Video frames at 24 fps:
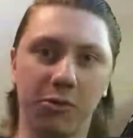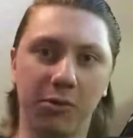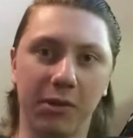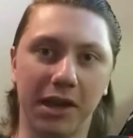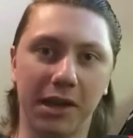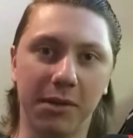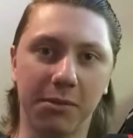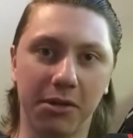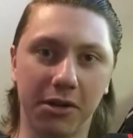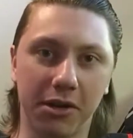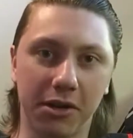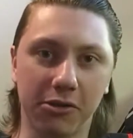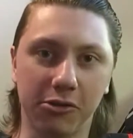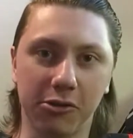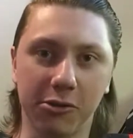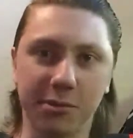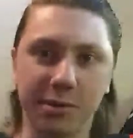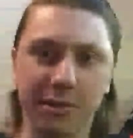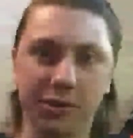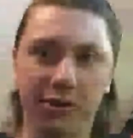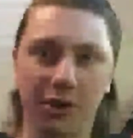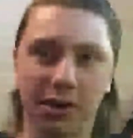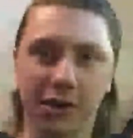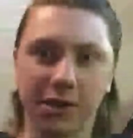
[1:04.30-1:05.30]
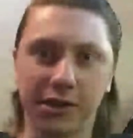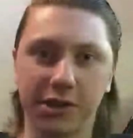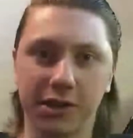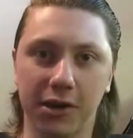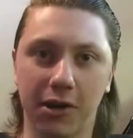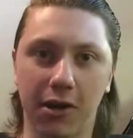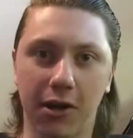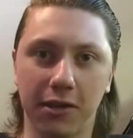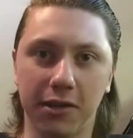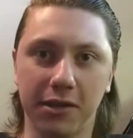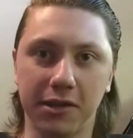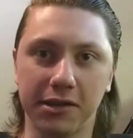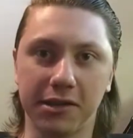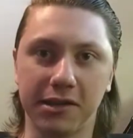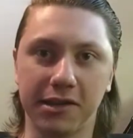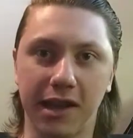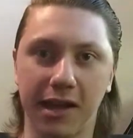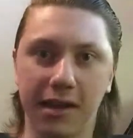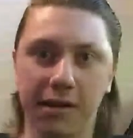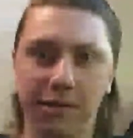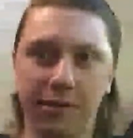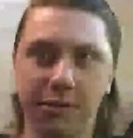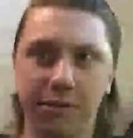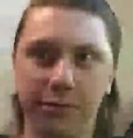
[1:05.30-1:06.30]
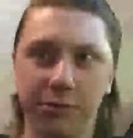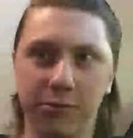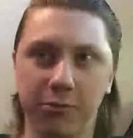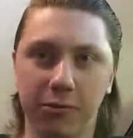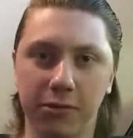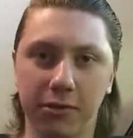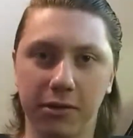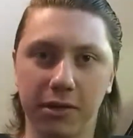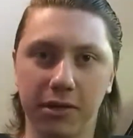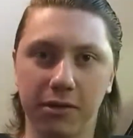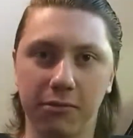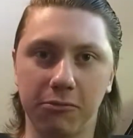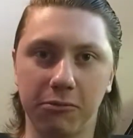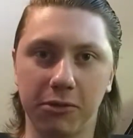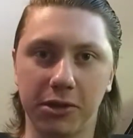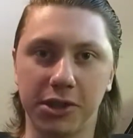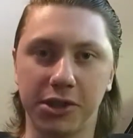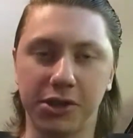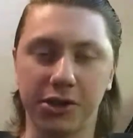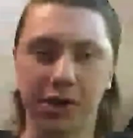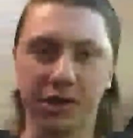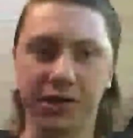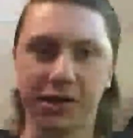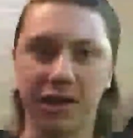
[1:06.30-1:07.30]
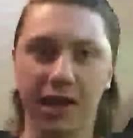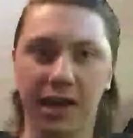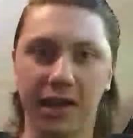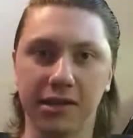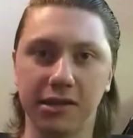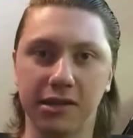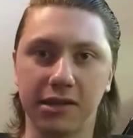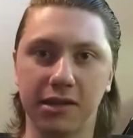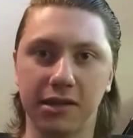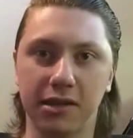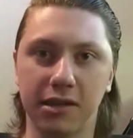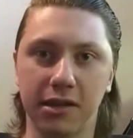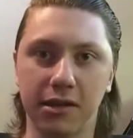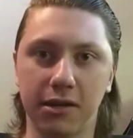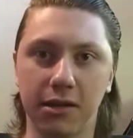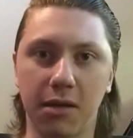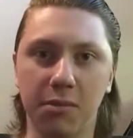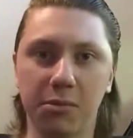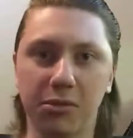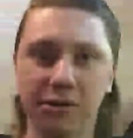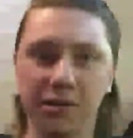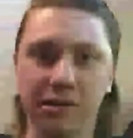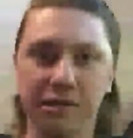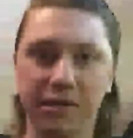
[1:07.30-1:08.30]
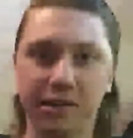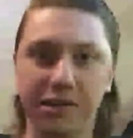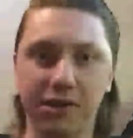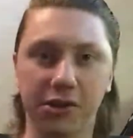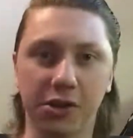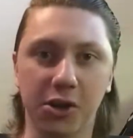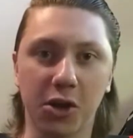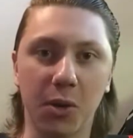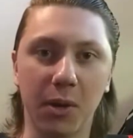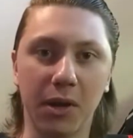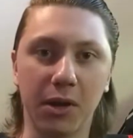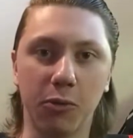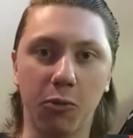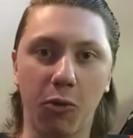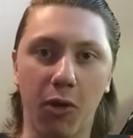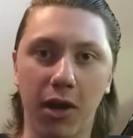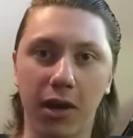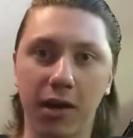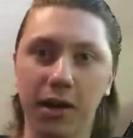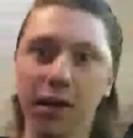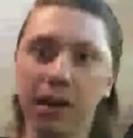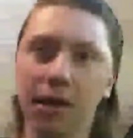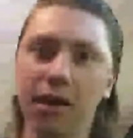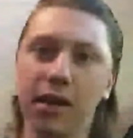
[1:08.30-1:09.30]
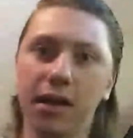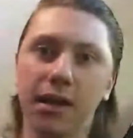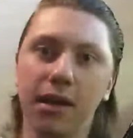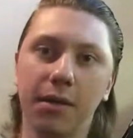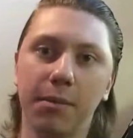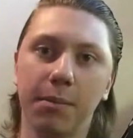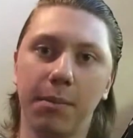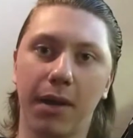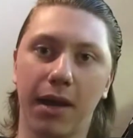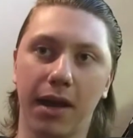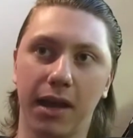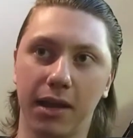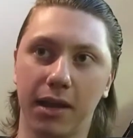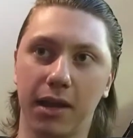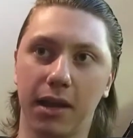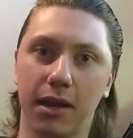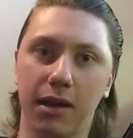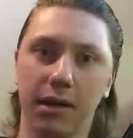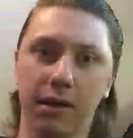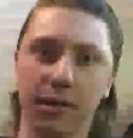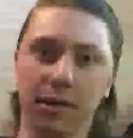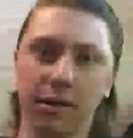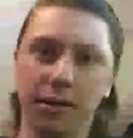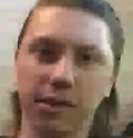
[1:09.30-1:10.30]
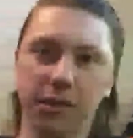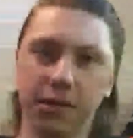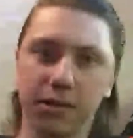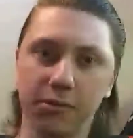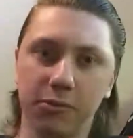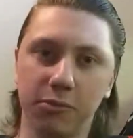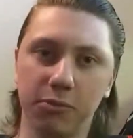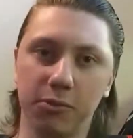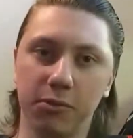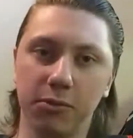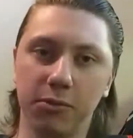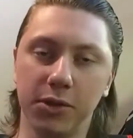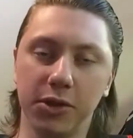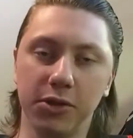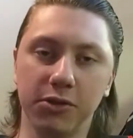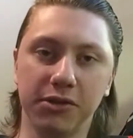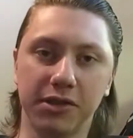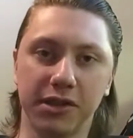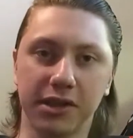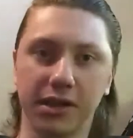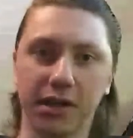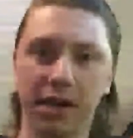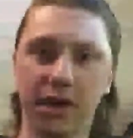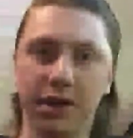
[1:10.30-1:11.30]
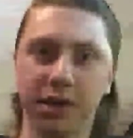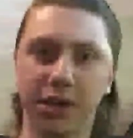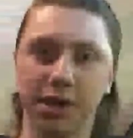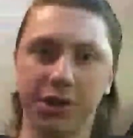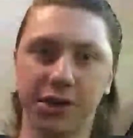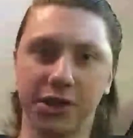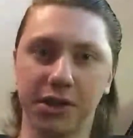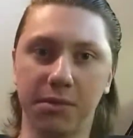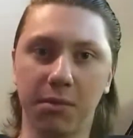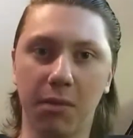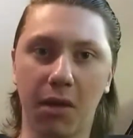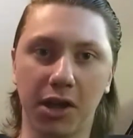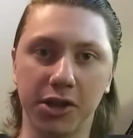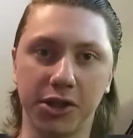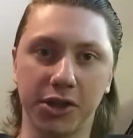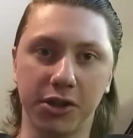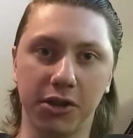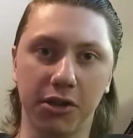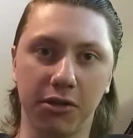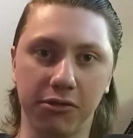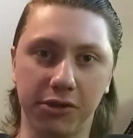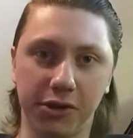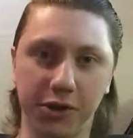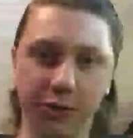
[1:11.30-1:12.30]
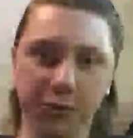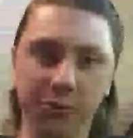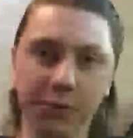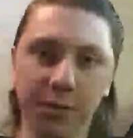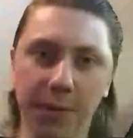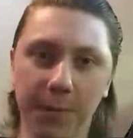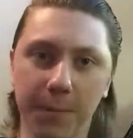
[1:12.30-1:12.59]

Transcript: we can put a group structure on the set which just has the numbers 0 and 1 by using addition modulo 2,